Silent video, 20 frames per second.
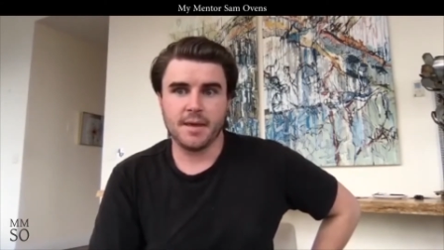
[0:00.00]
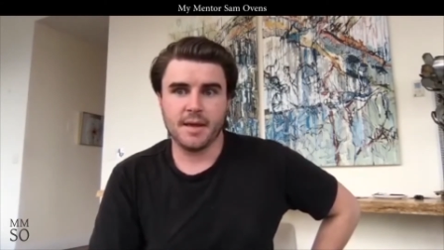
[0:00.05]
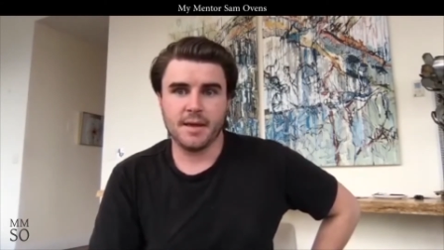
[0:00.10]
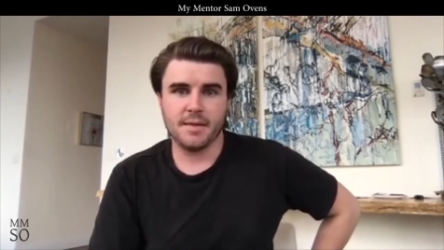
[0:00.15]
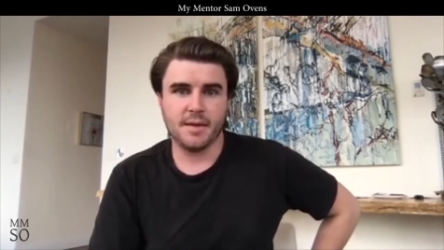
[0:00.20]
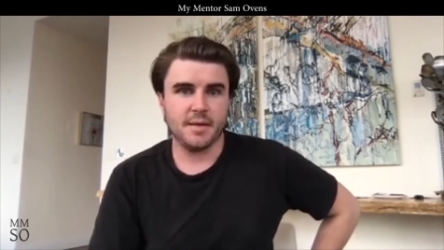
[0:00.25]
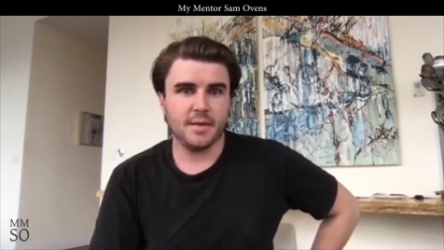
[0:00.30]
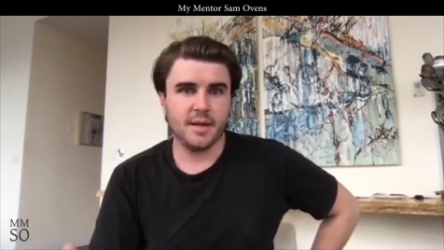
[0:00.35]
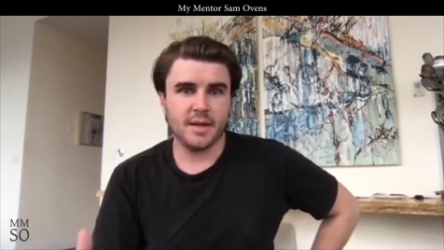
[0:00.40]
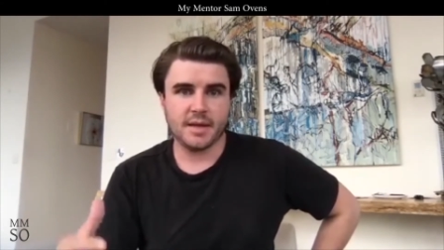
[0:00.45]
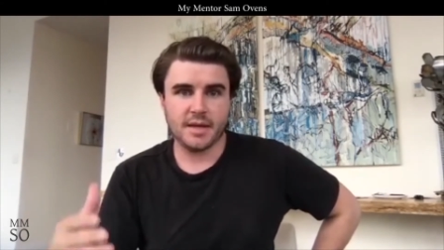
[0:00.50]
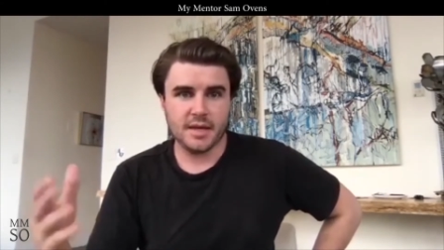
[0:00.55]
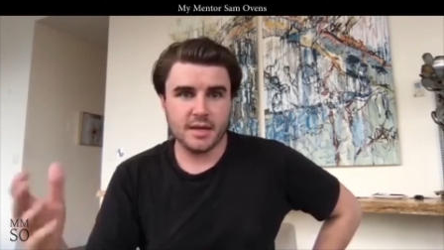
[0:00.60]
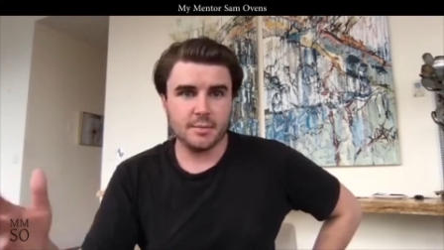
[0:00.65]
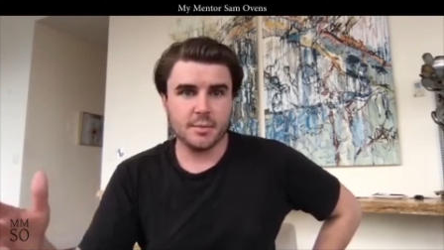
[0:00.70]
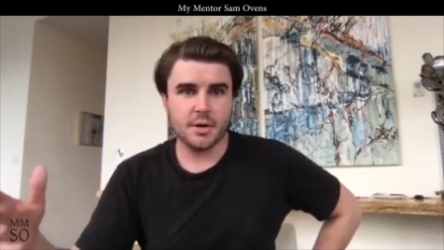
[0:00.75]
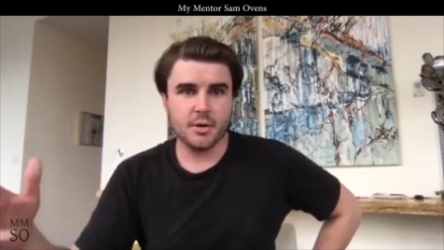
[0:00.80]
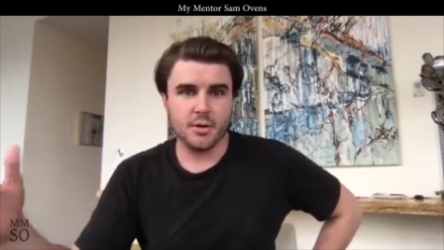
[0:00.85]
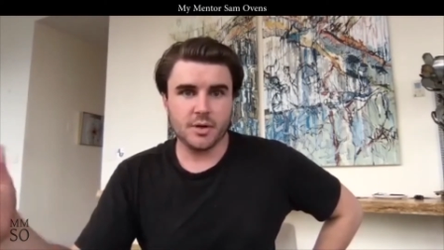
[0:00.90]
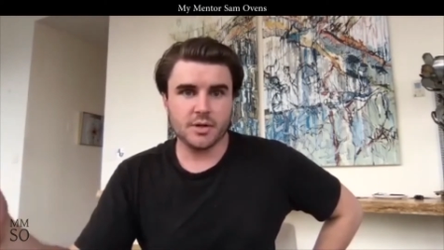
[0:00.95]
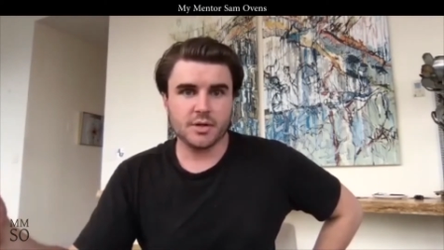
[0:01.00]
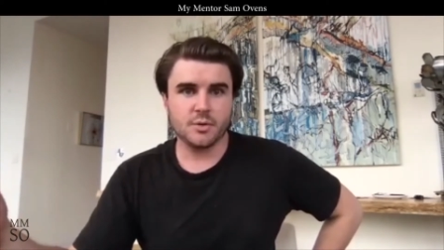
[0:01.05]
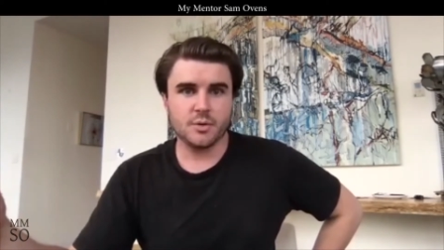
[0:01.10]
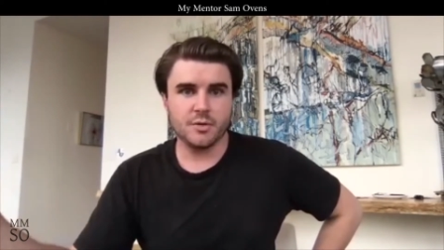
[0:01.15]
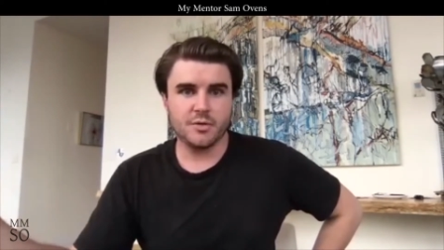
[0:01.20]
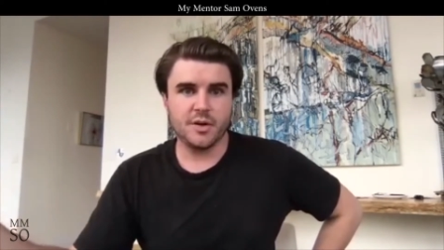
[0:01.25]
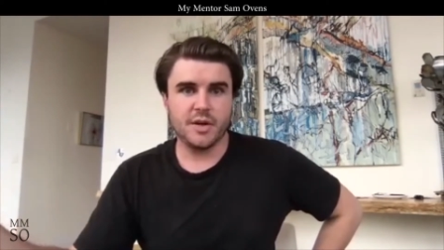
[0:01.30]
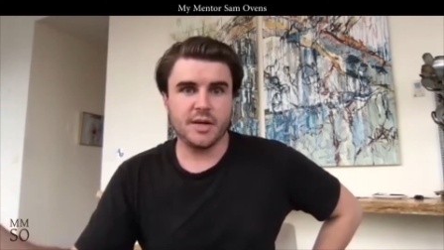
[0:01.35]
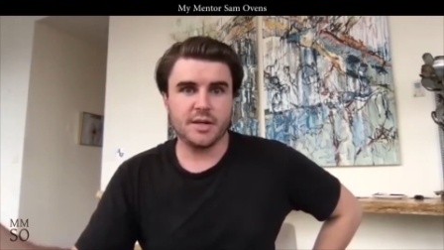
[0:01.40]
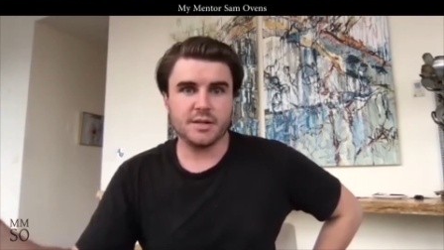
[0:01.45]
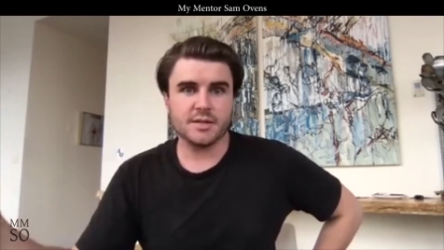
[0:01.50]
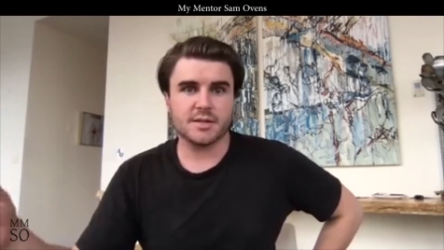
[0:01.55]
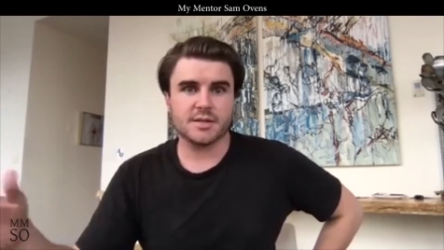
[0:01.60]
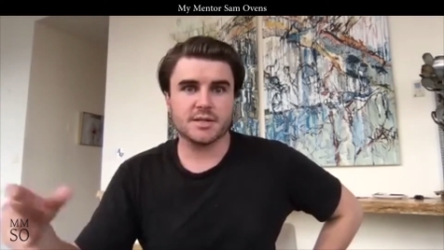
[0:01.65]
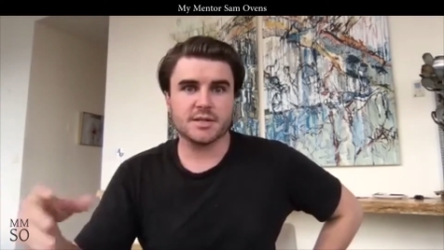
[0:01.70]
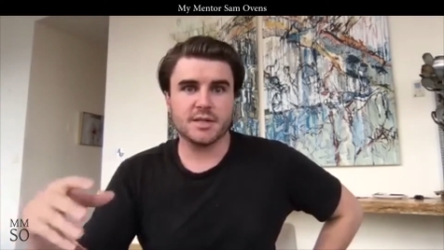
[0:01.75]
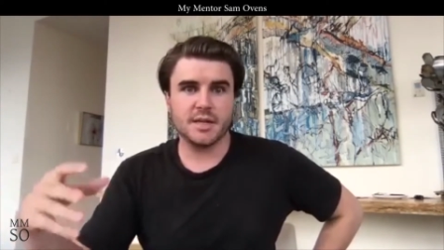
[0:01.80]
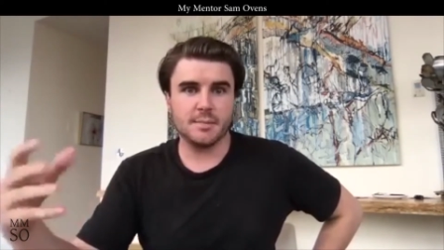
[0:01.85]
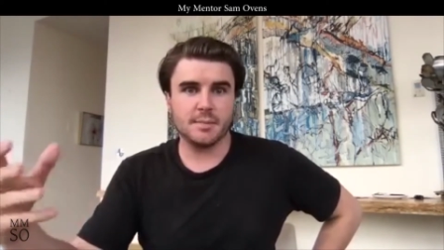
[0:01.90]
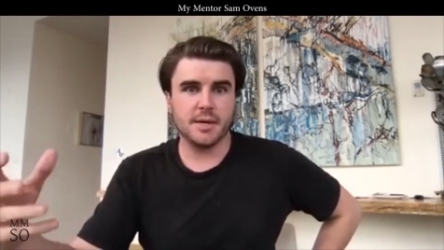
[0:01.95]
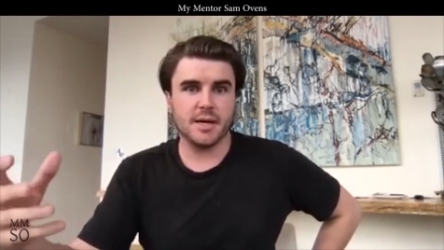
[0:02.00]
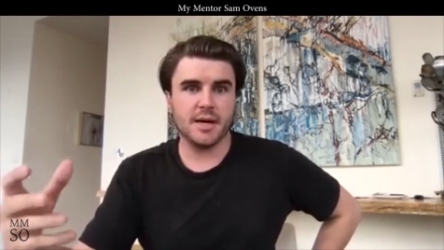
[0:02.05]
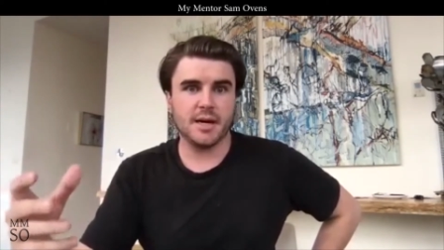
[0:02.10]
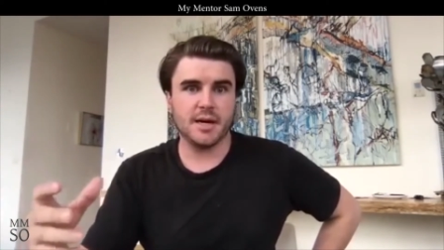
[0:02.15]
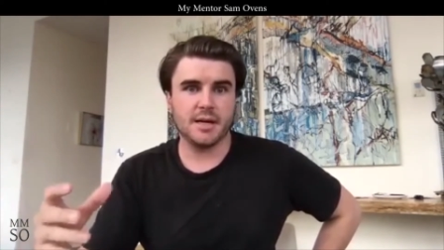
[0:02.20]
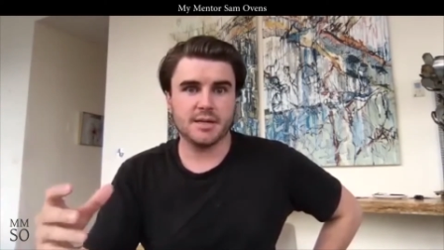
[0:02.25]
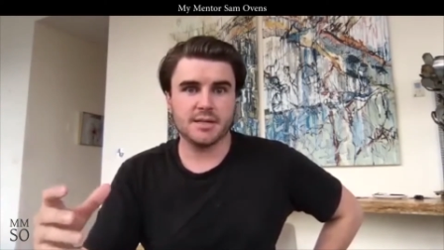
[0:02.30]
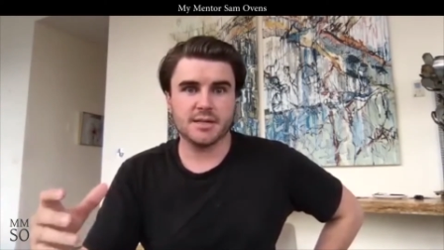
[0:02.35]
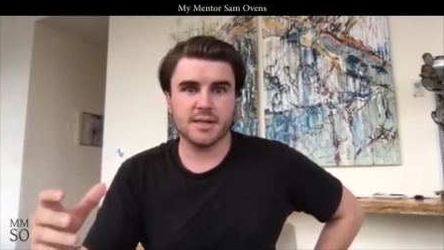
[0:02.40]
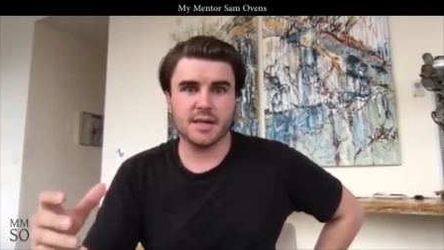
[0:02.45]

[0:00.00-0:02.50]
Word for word: And then they keep going to events, seminars,